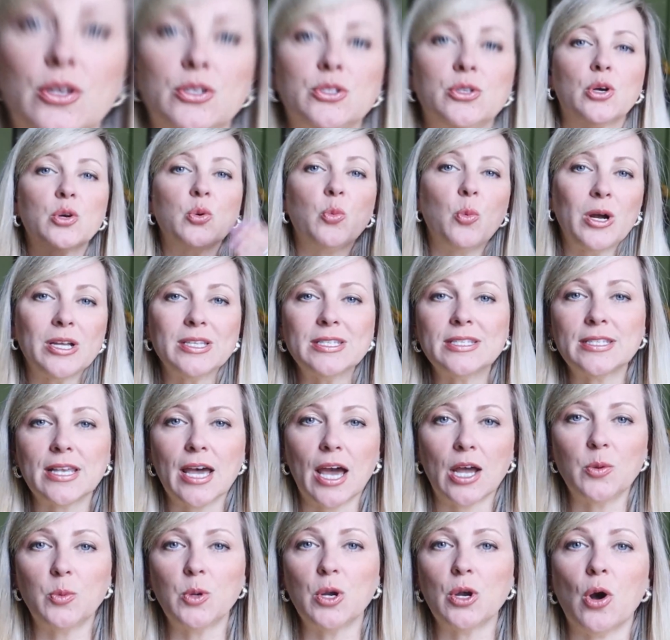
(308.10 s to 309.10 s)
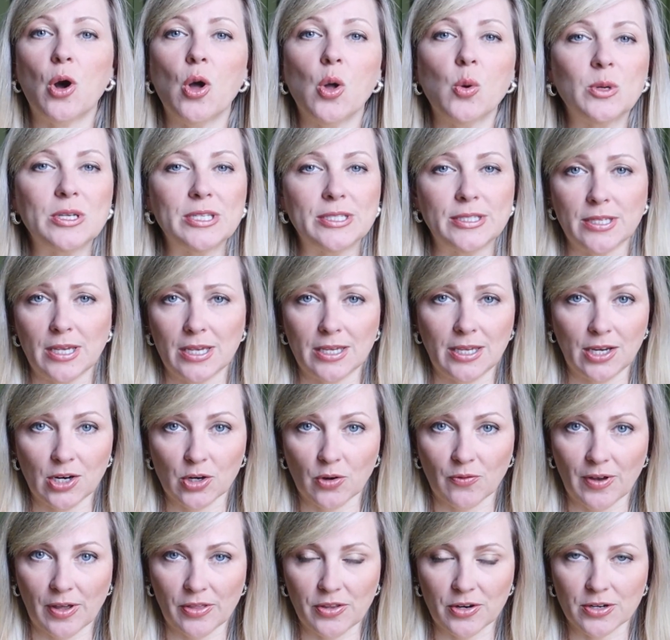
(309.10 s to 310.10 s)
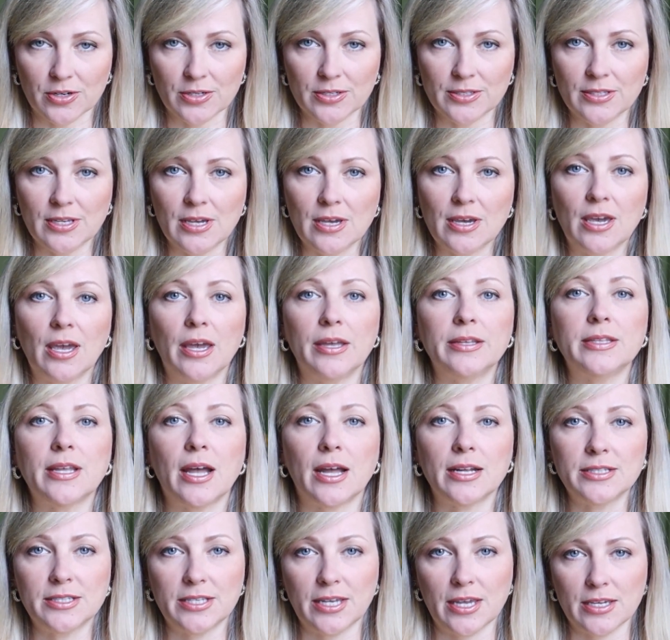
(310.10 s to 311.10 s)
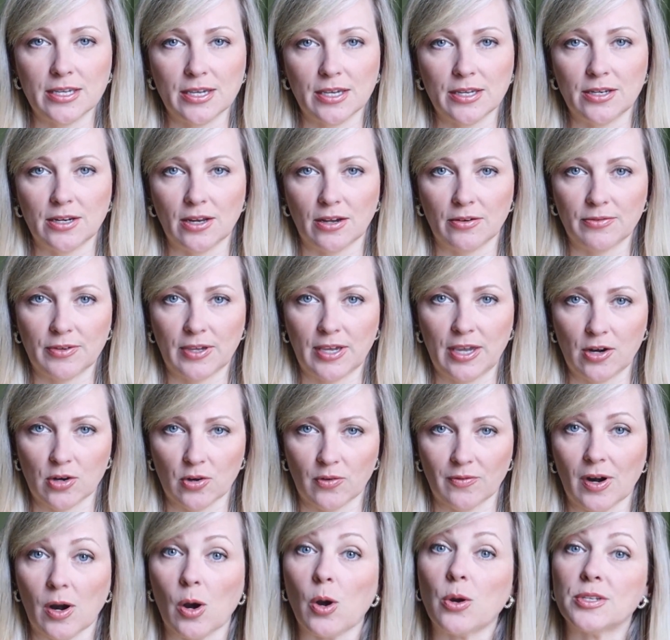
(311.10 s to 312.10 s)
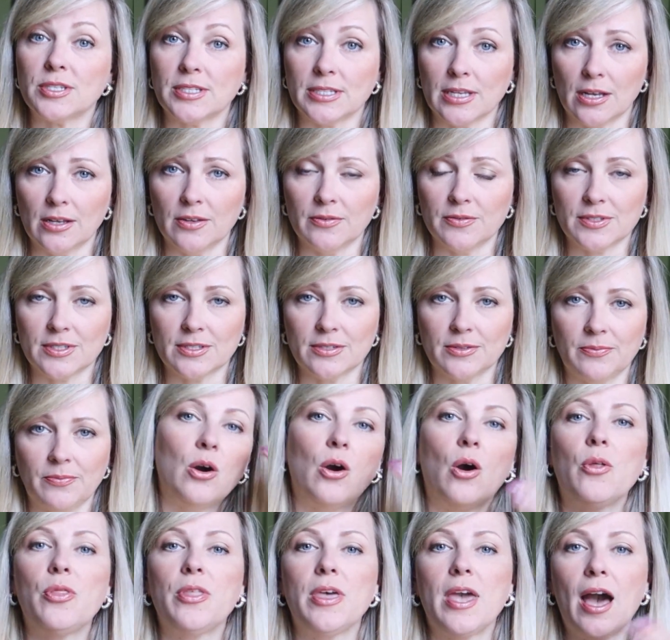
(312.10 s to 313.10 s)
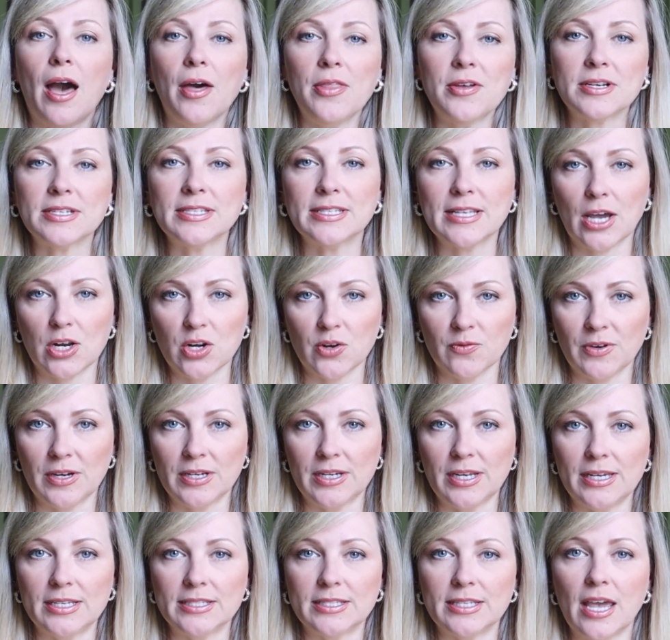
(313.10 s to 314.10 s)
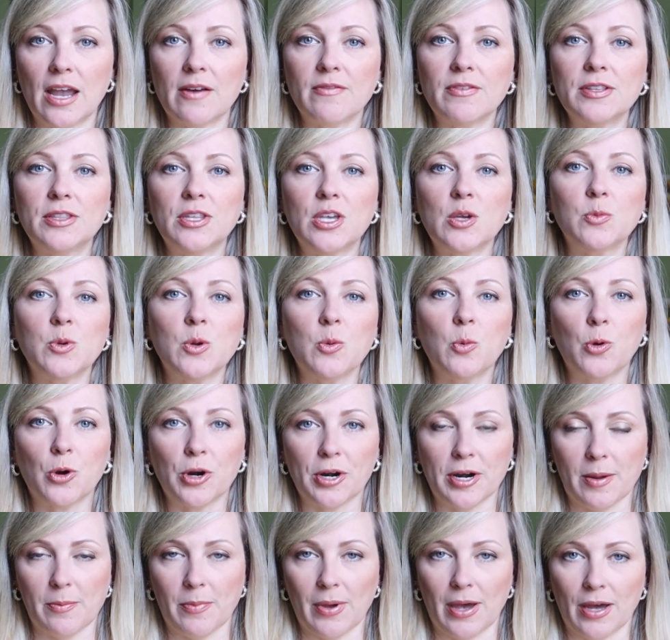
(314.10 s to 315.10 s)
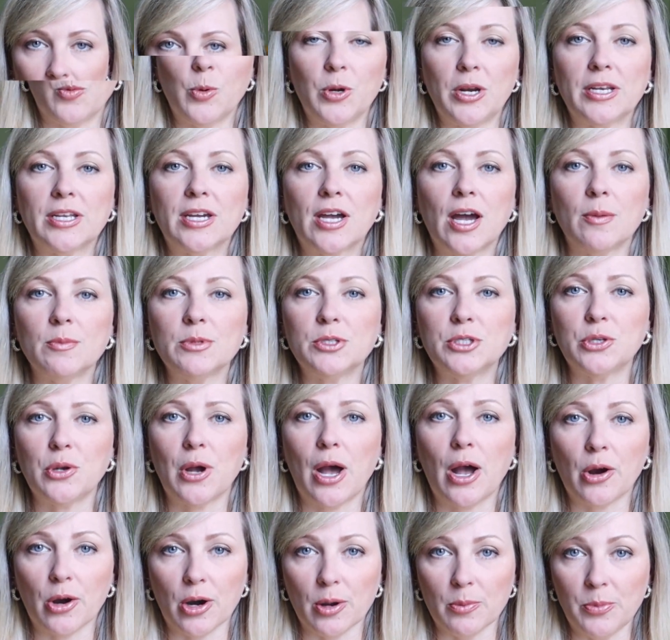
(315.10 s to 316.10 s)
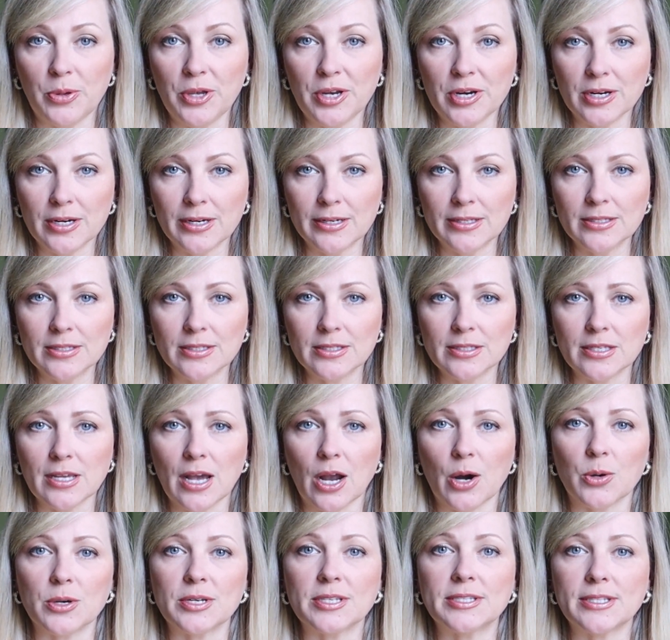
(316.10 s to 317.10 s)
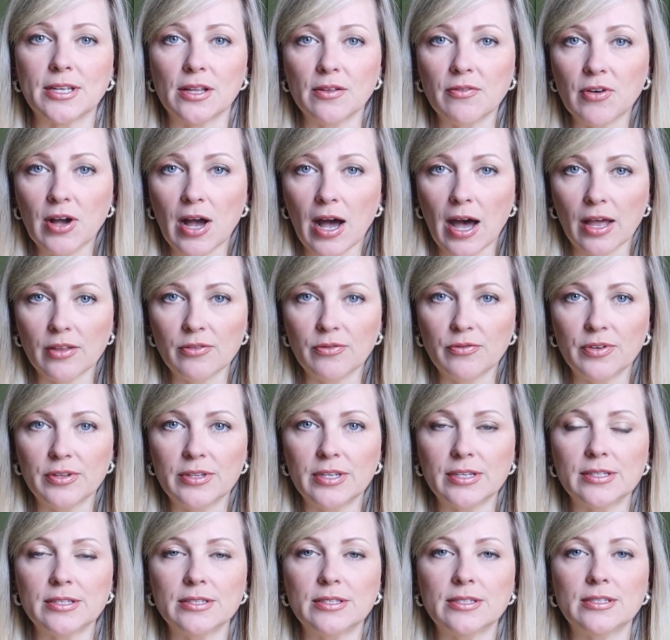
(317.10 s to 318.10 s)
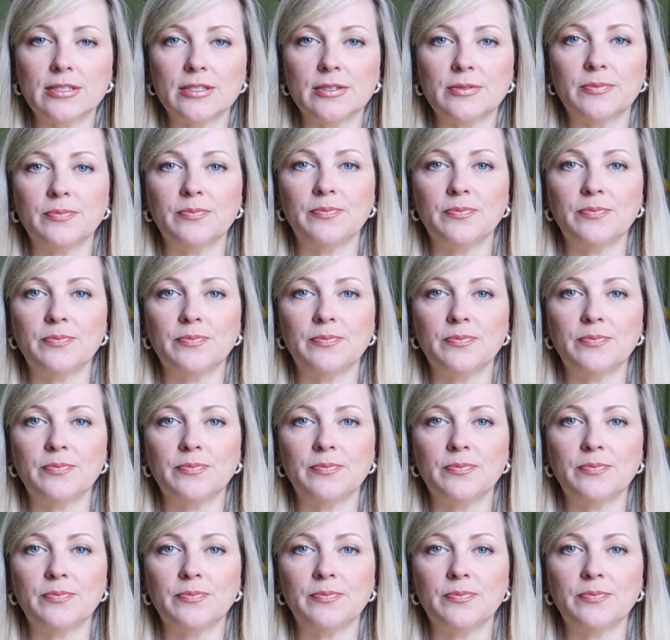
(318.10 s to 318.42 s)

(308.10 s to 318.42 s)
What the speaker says: So on one side, we always take care of others and not take enough care of ourselves. On the other side of it is everything we worry about when it comes to our appearance, our self-confidence,